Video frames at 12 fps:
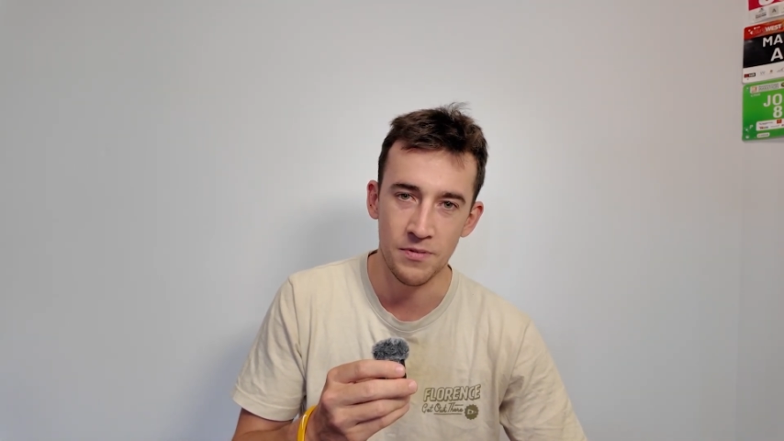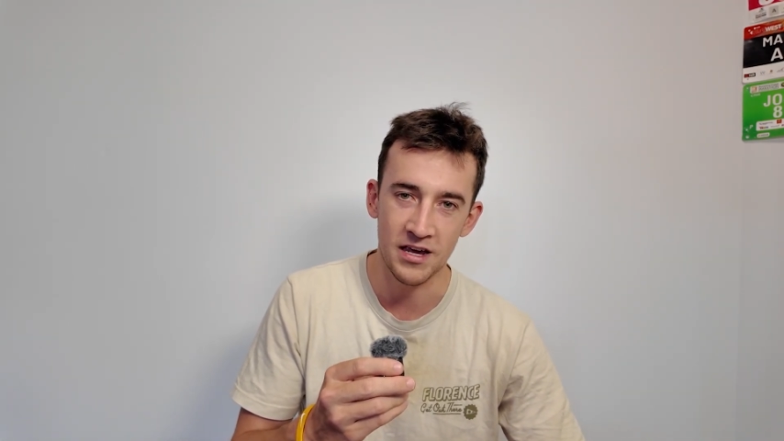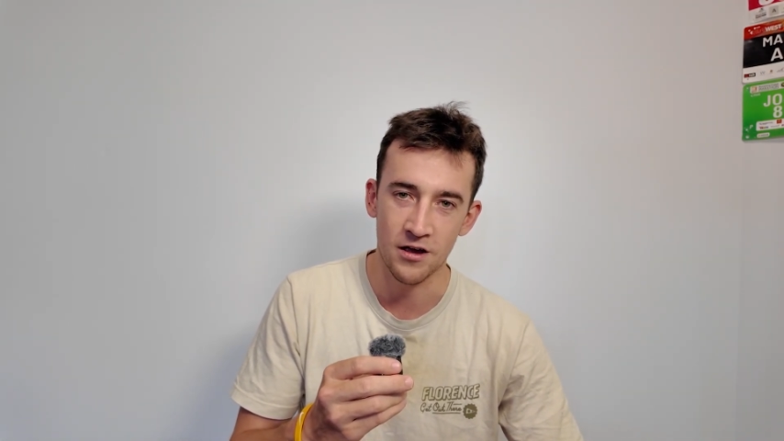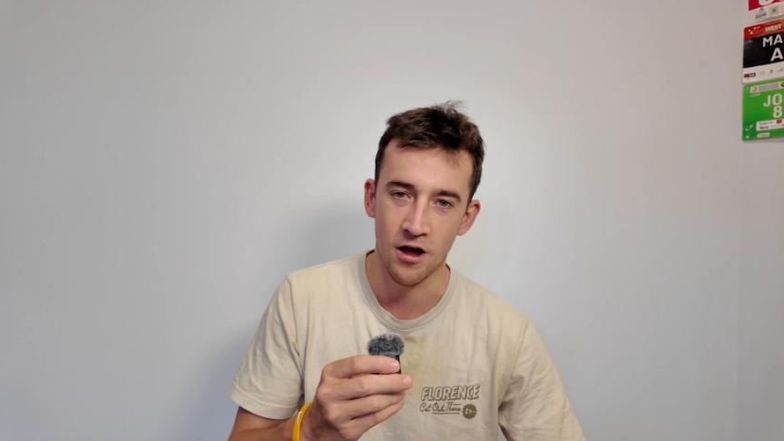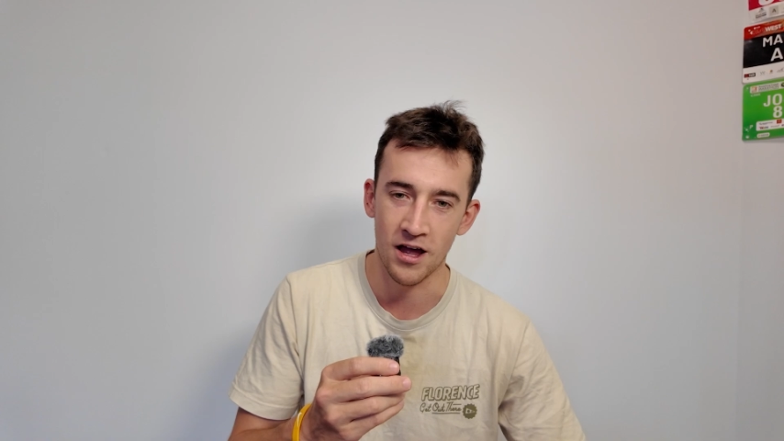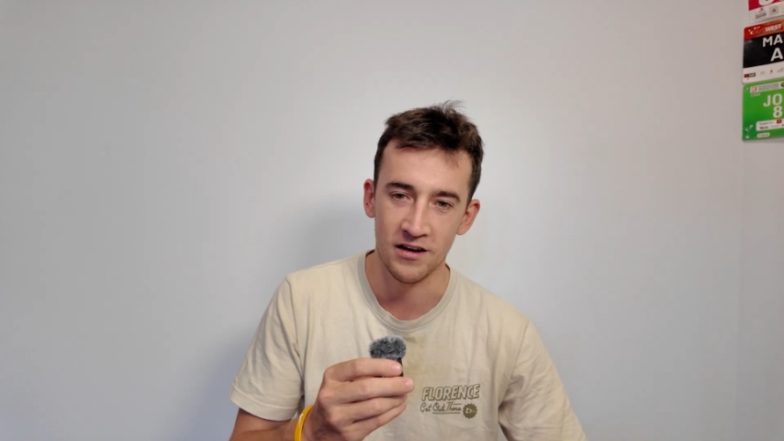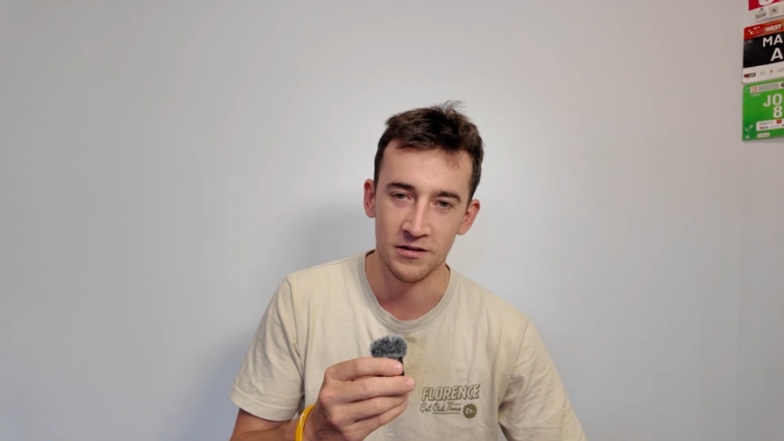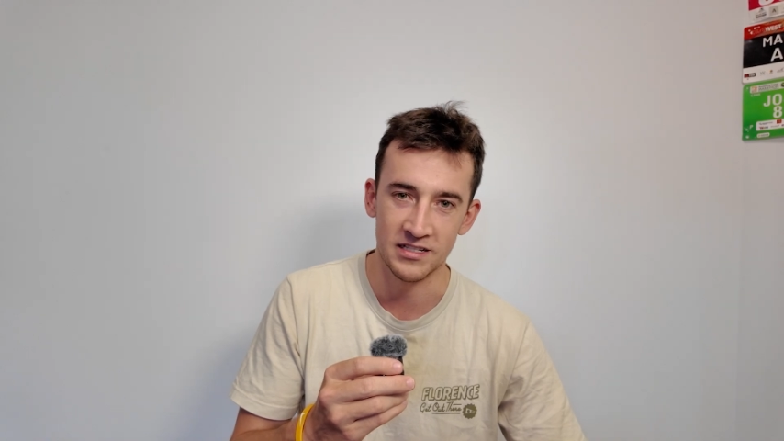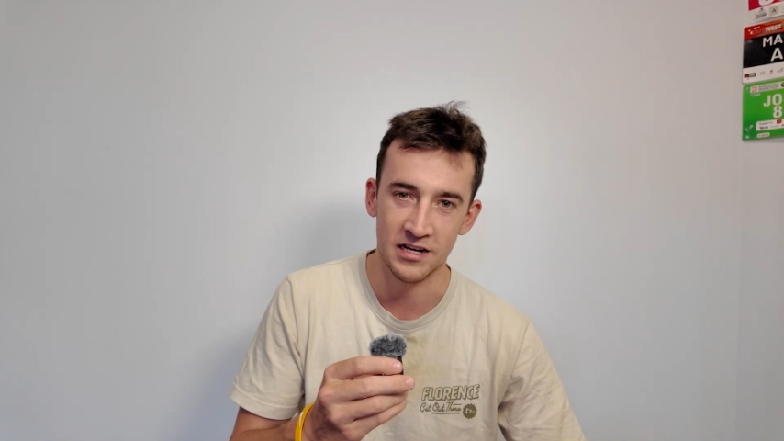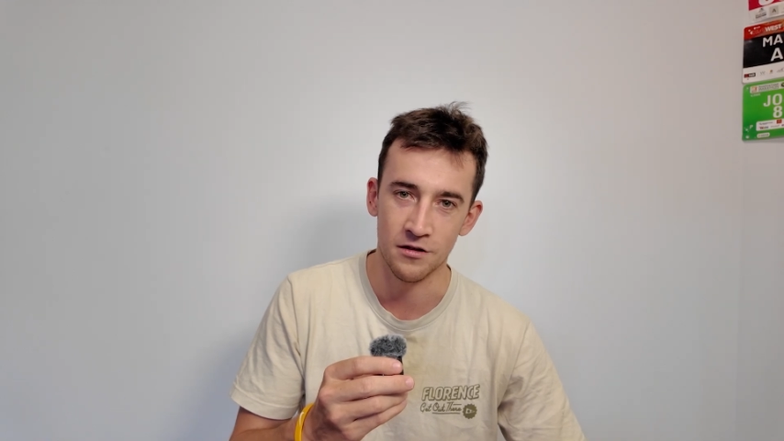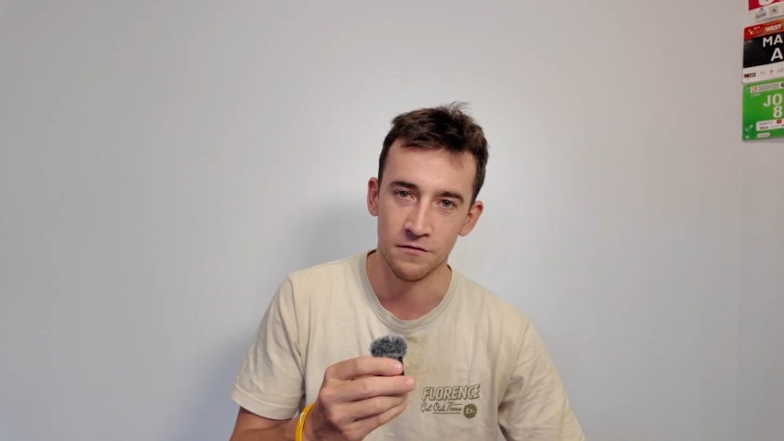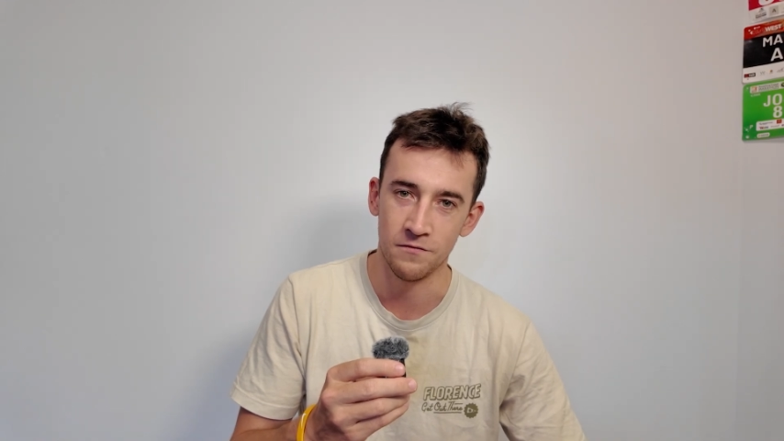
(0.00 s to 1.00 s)
be kind to
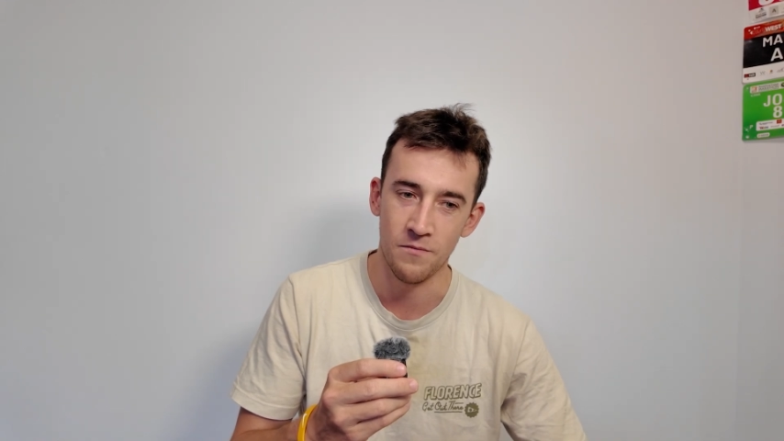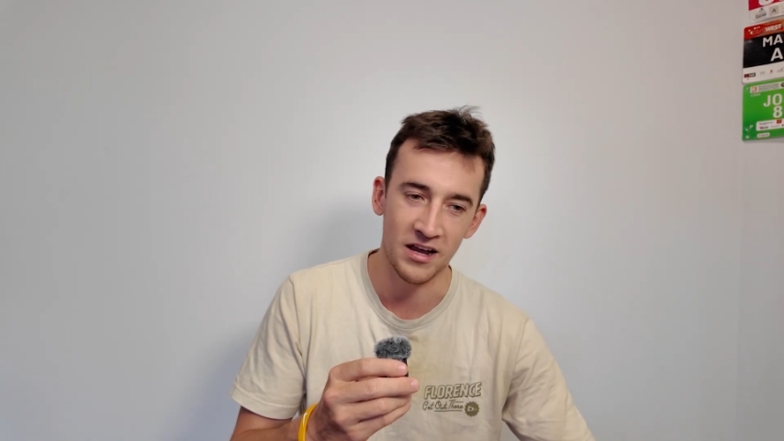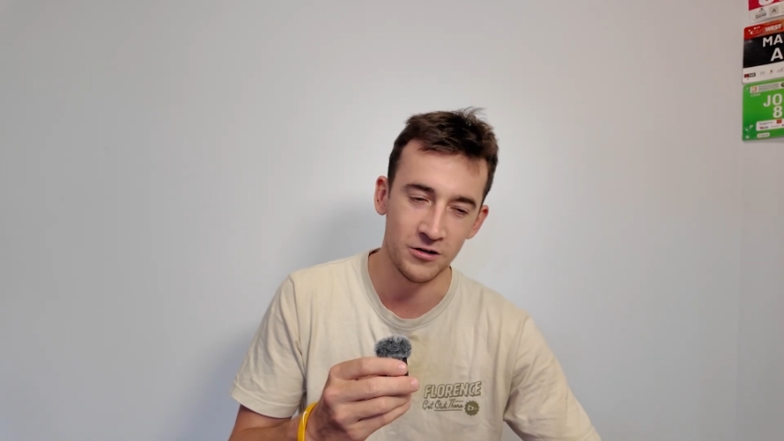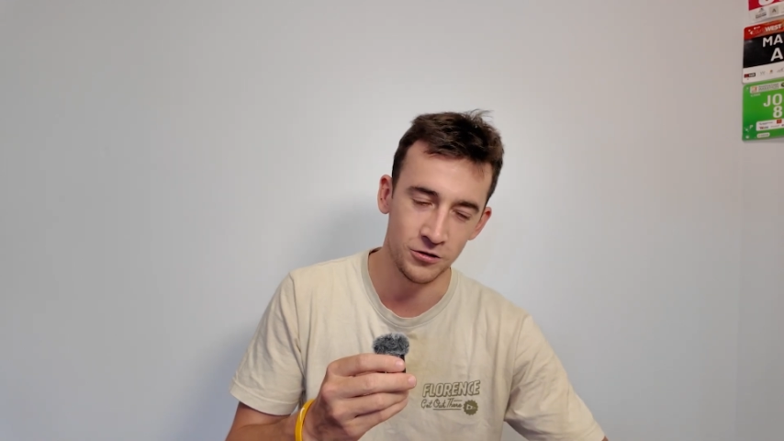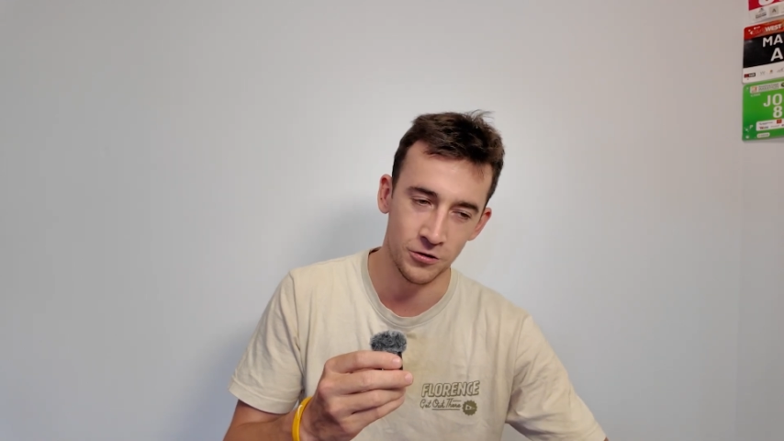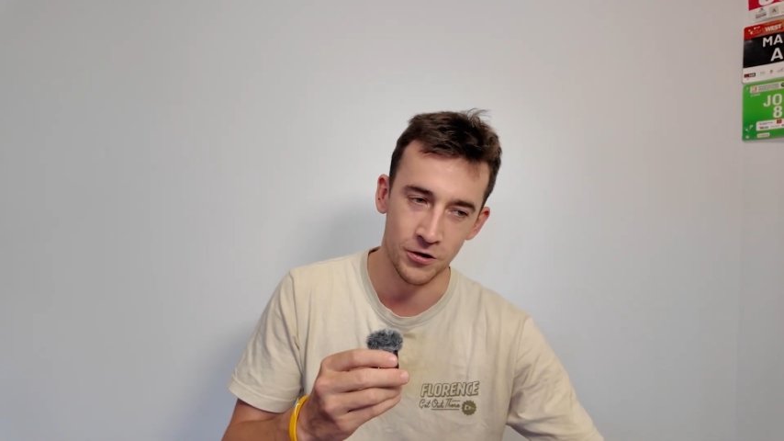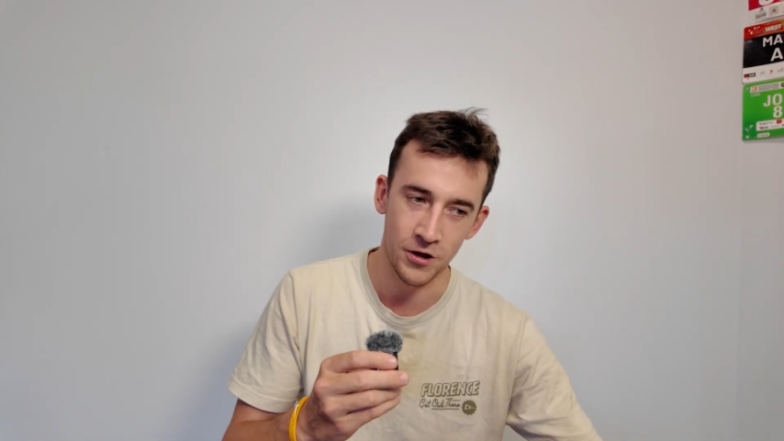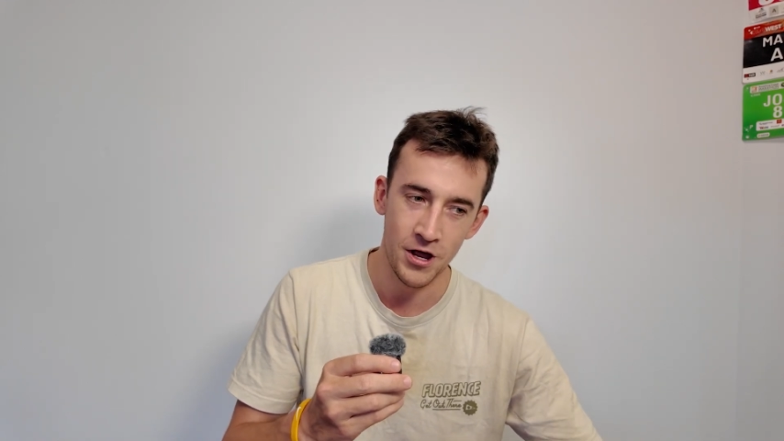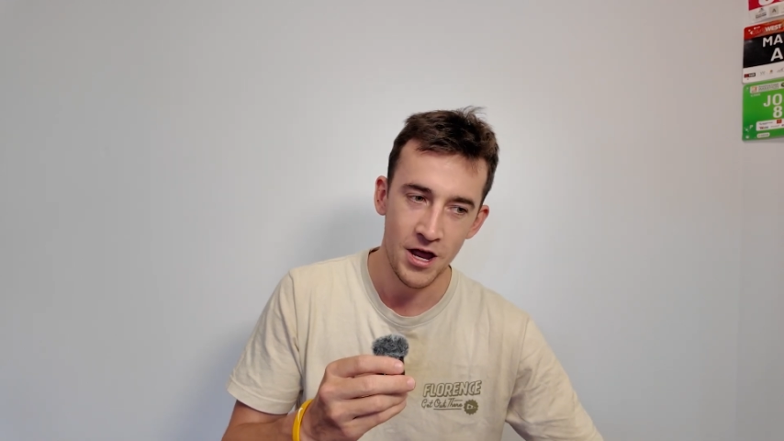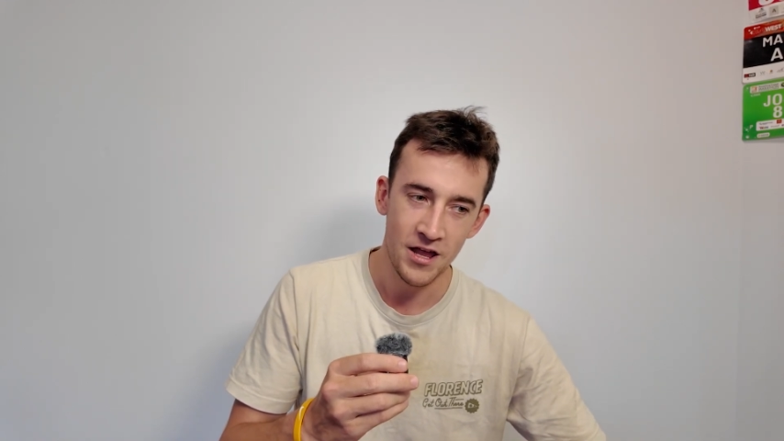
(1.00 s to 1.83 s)
yourself, make sure